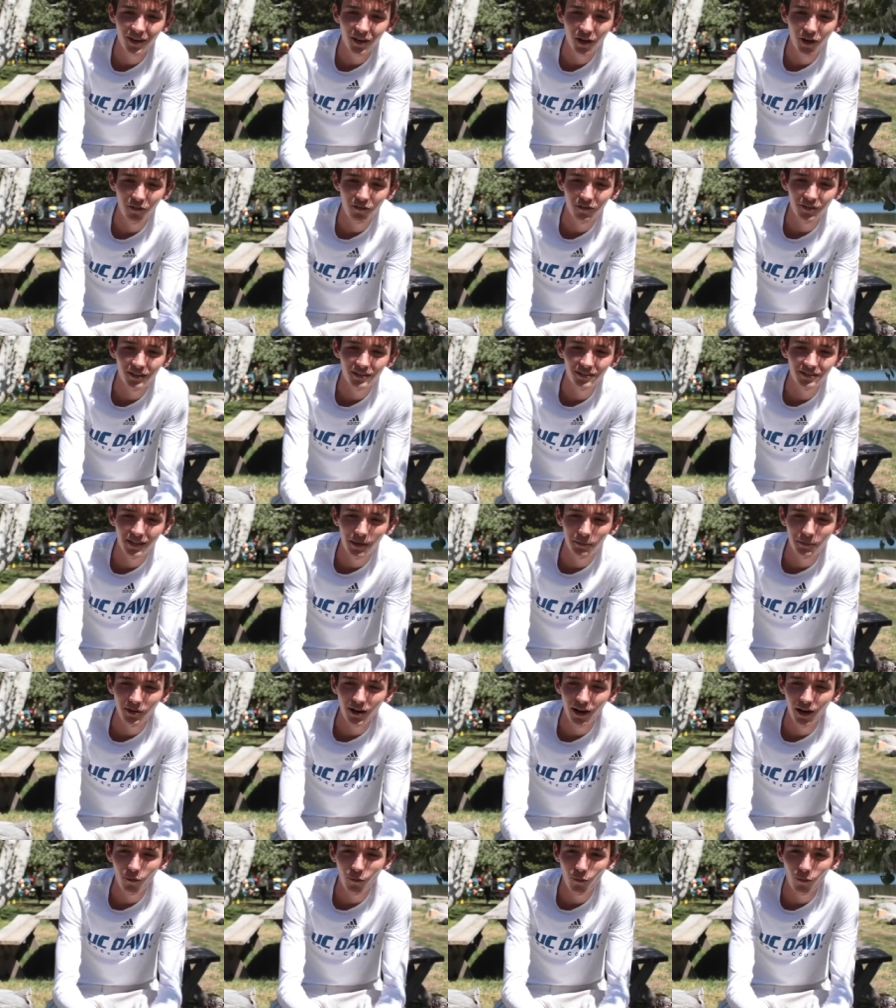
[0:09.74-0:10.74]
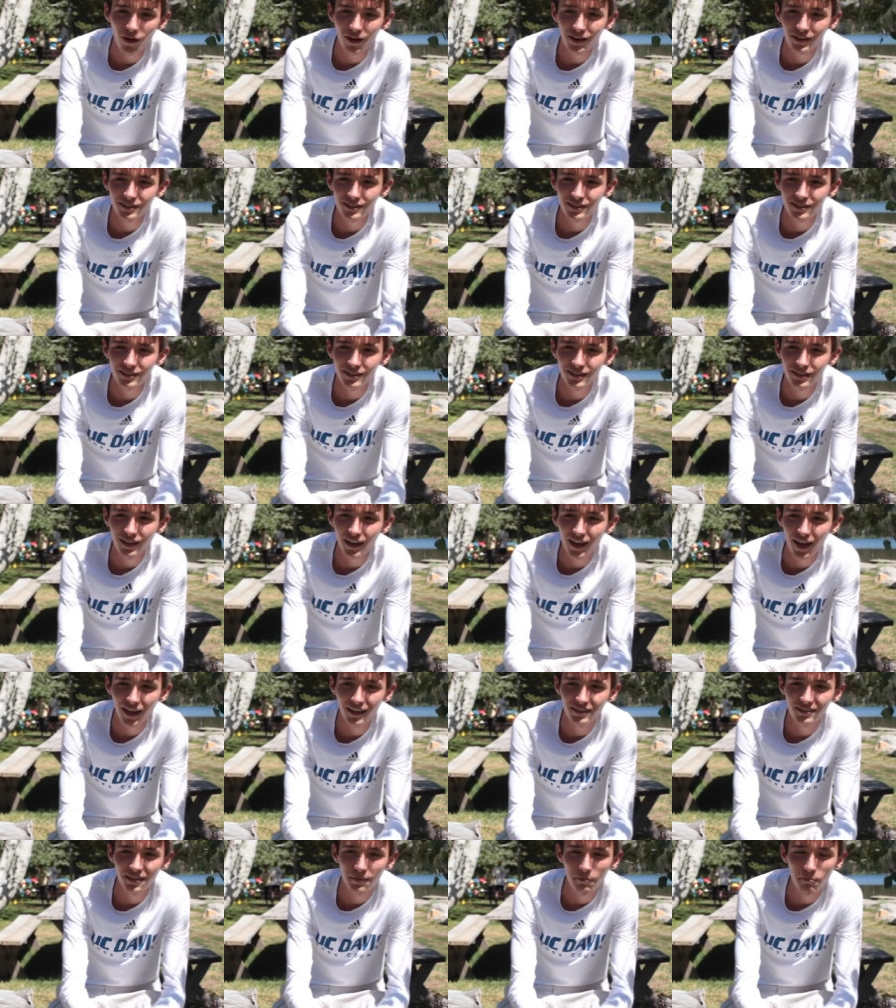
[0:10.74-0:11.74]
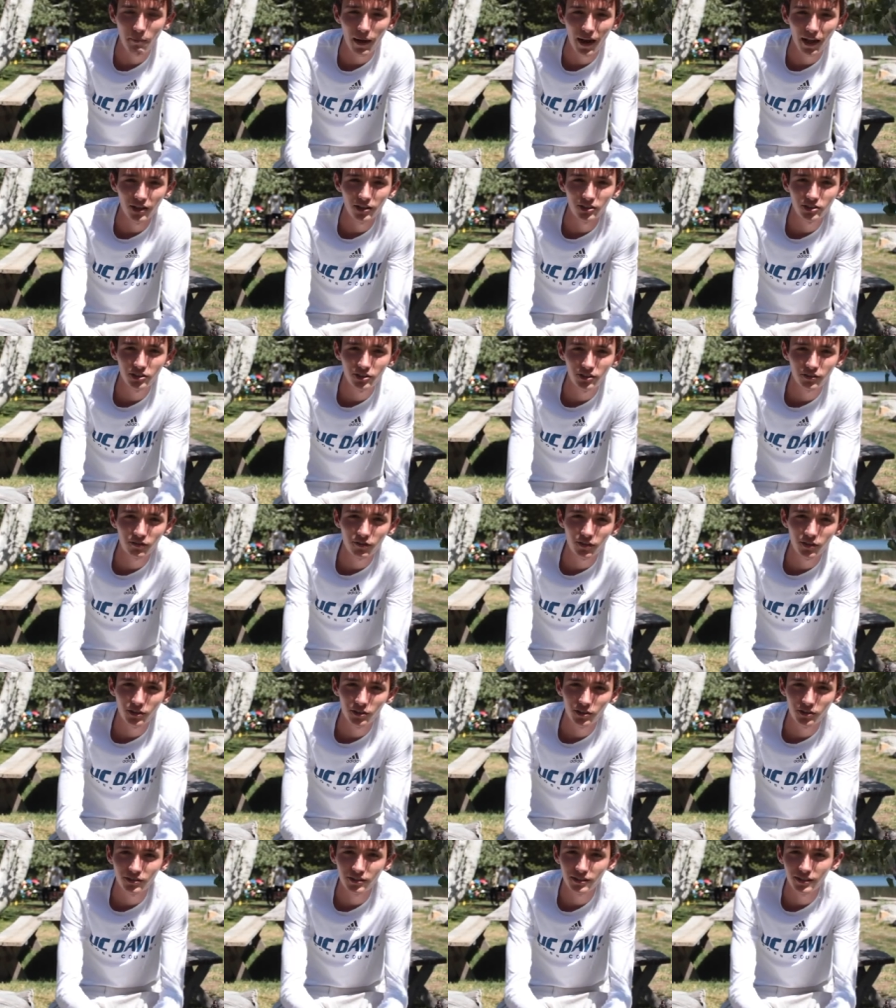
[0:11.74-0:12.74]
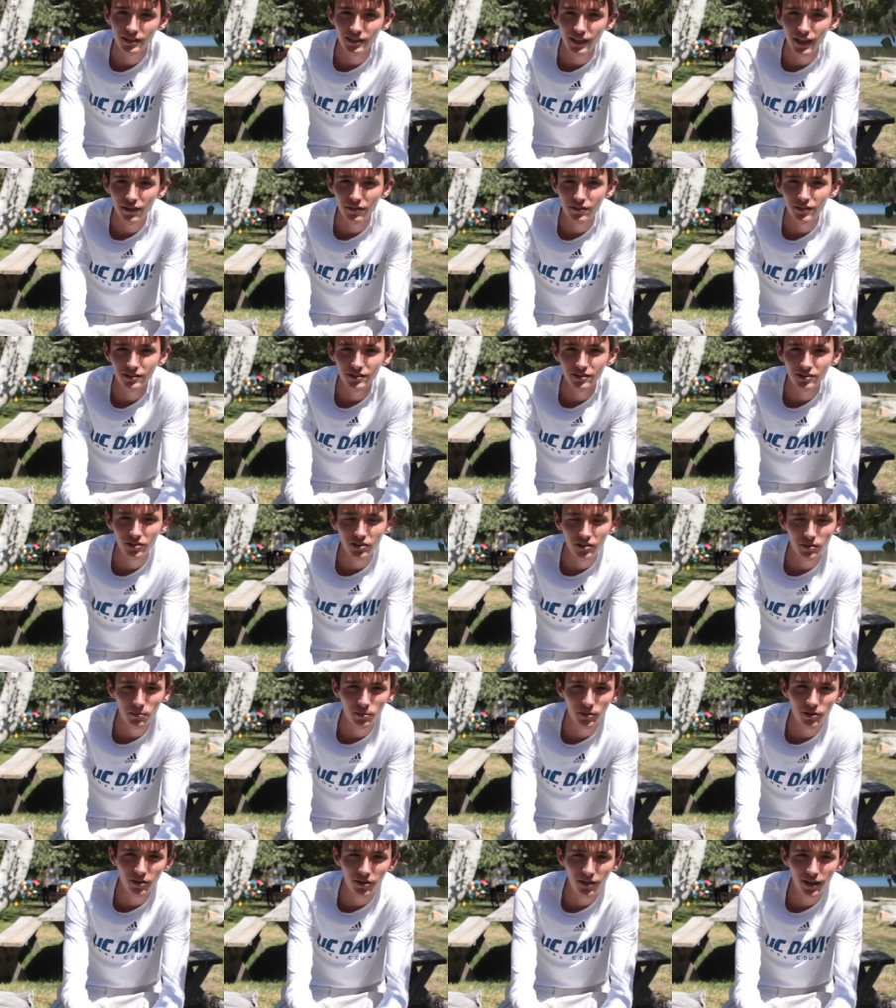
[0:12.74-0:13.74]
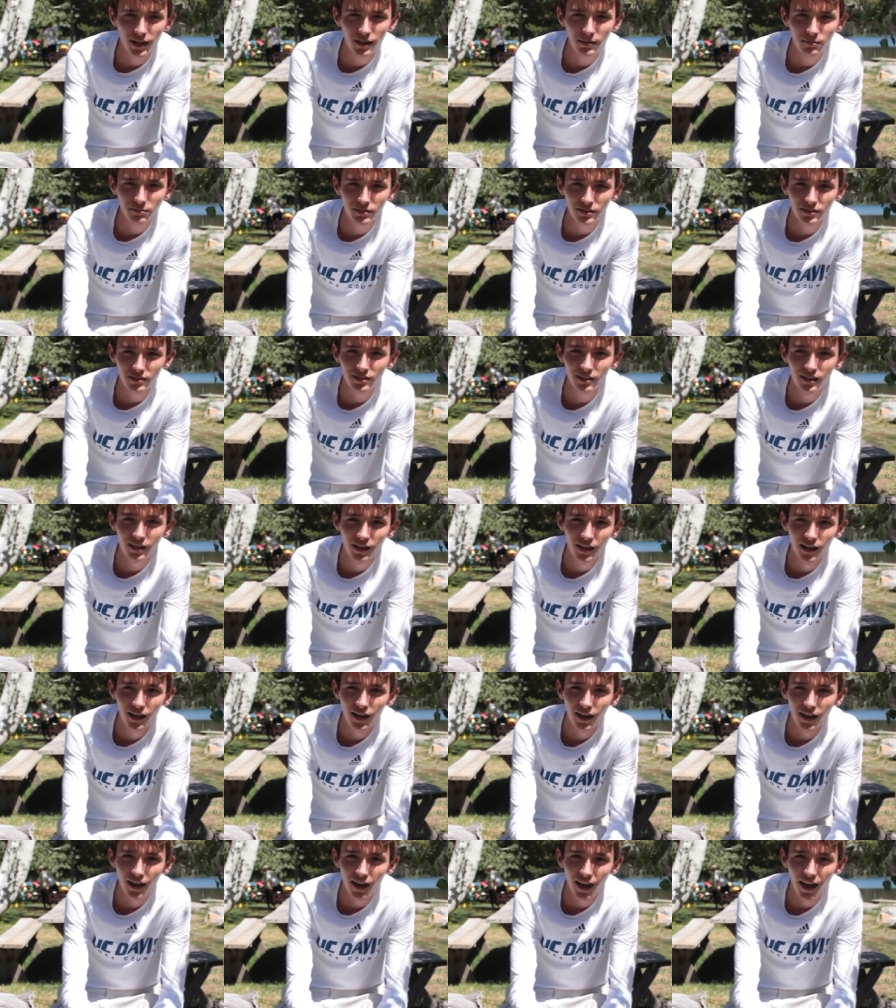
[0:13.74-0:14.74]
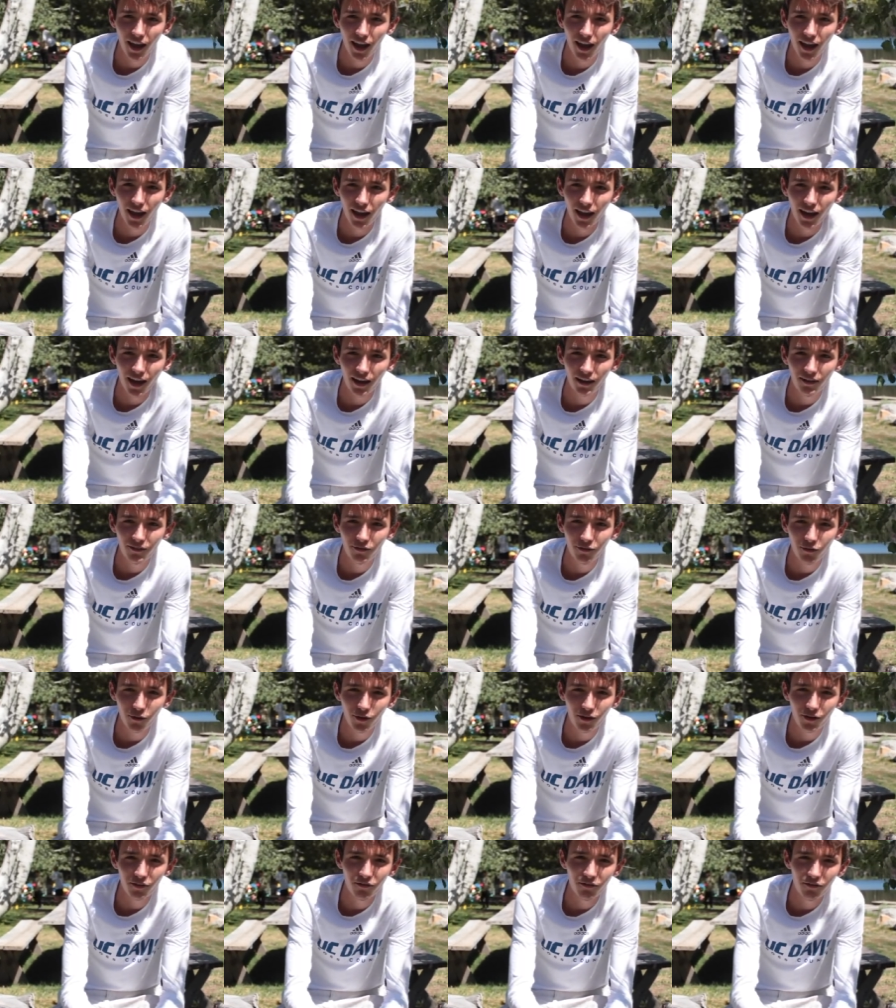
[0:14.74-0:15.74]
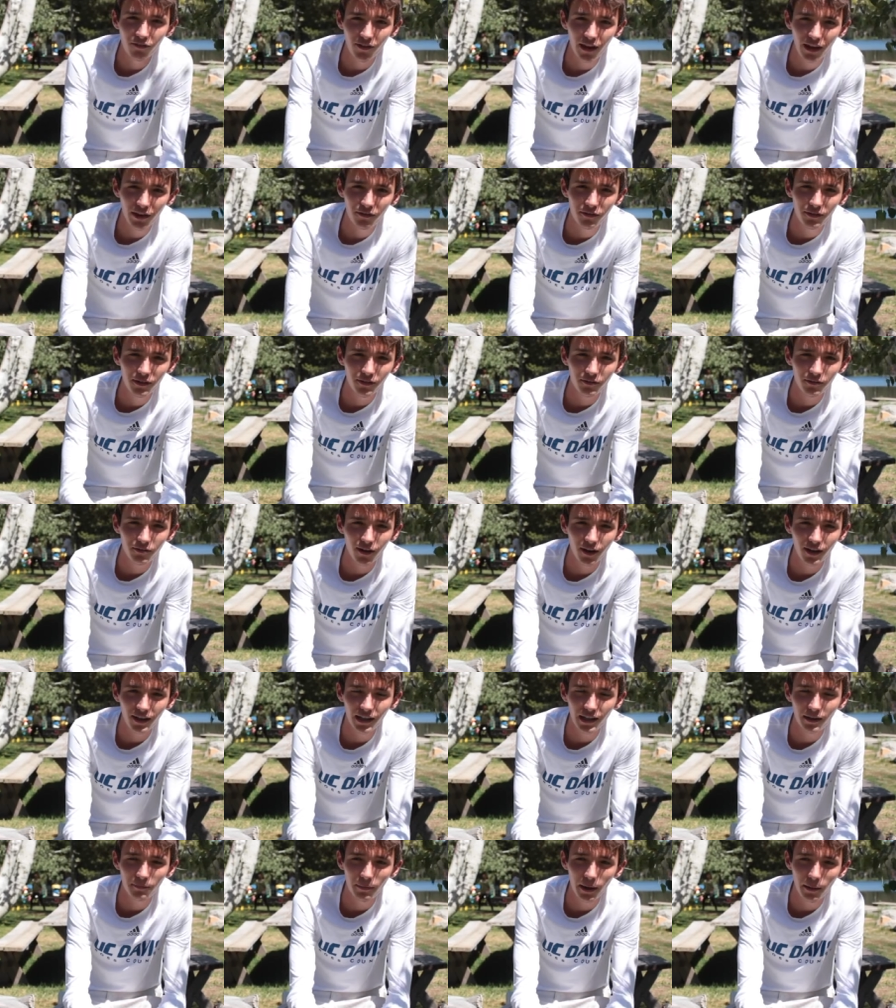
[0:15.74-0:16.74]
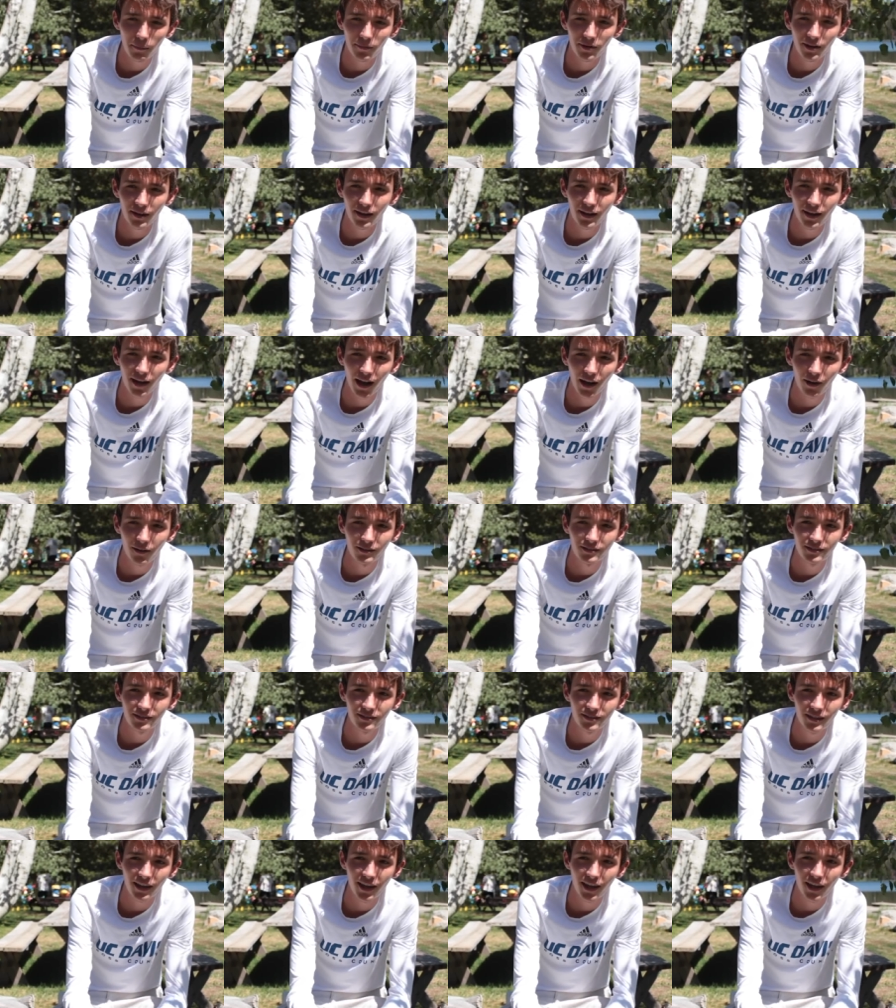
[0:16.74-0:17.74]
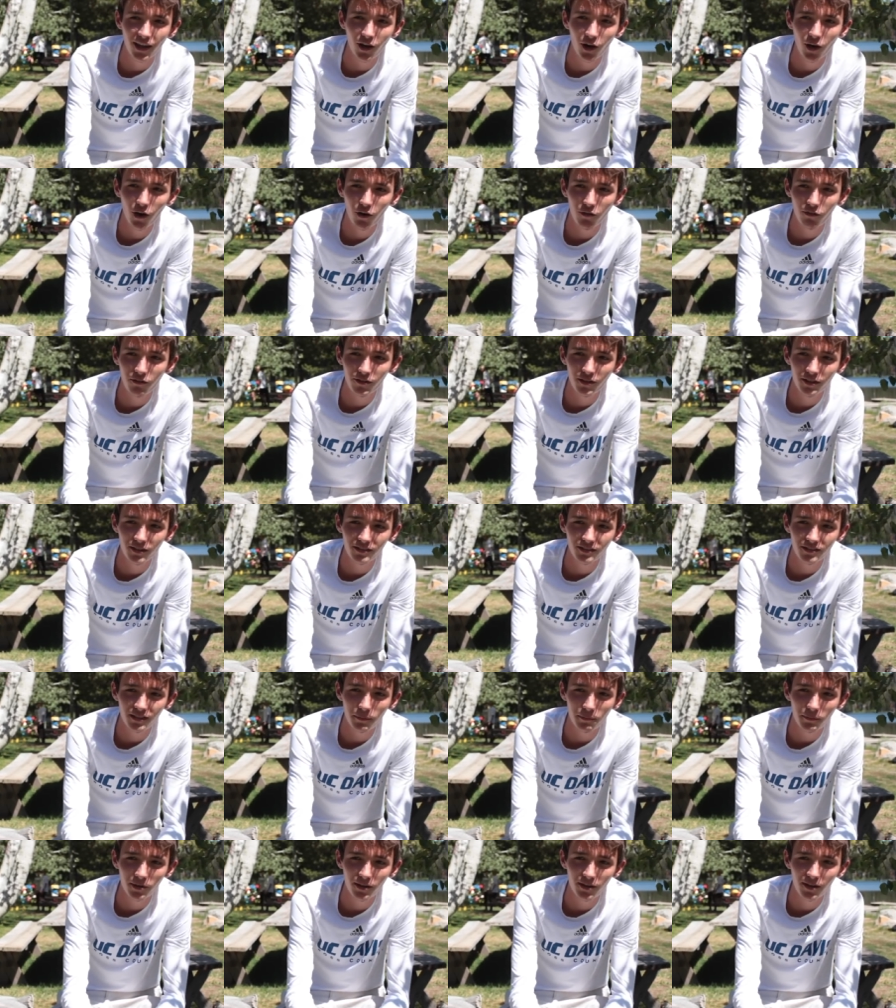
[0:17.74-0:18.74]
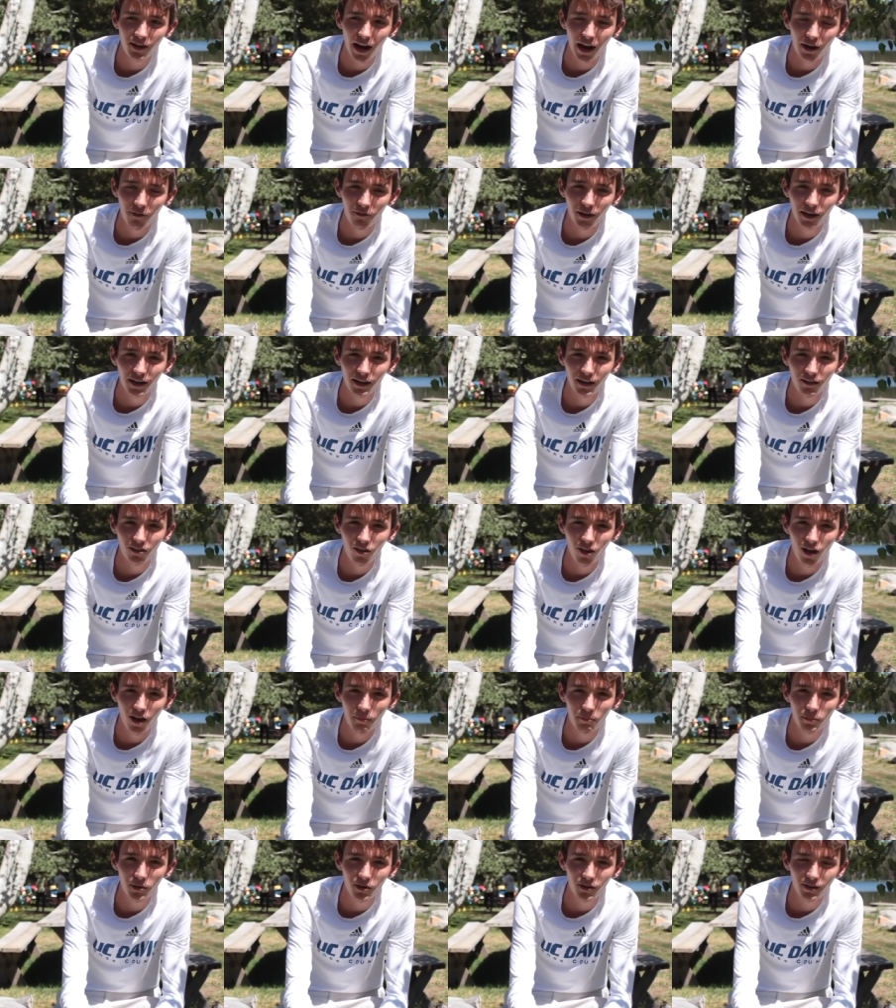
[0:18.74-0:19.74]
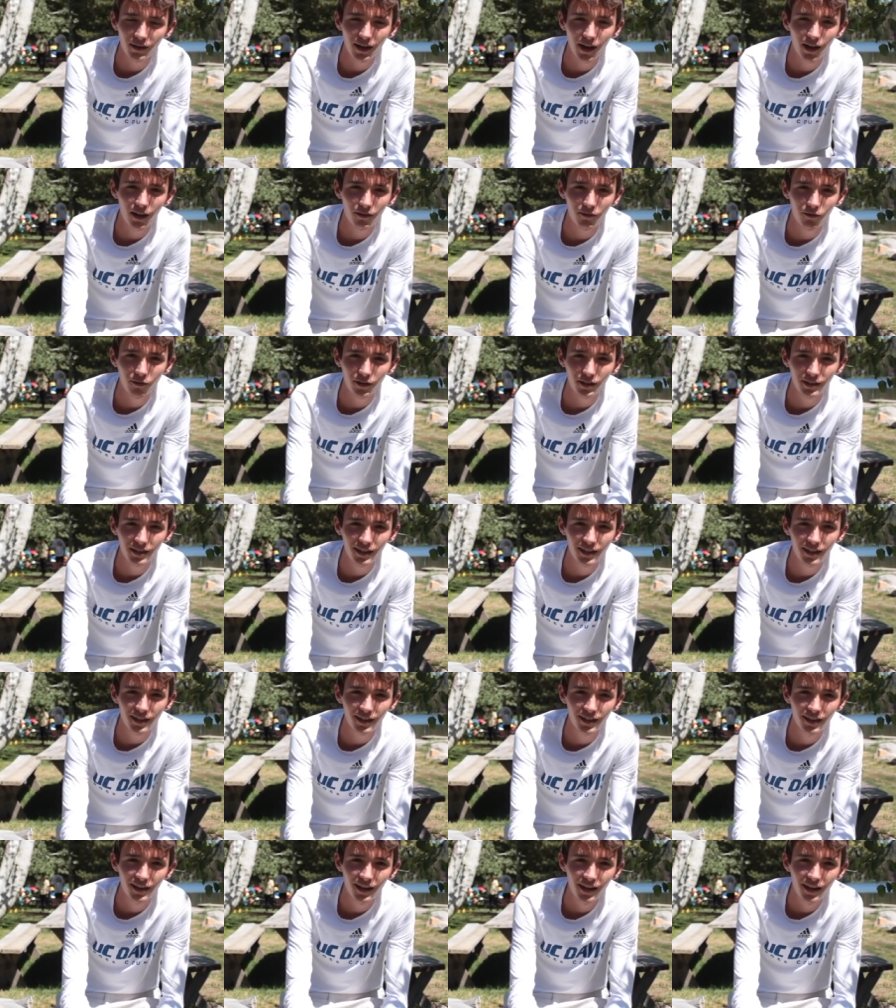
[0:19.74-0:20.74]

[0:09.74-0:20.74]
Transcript: over the summer I worked as a manager for UC Davis youth programs. And for a favorite running memory, I would say over the summer I ran in Lompoc, California,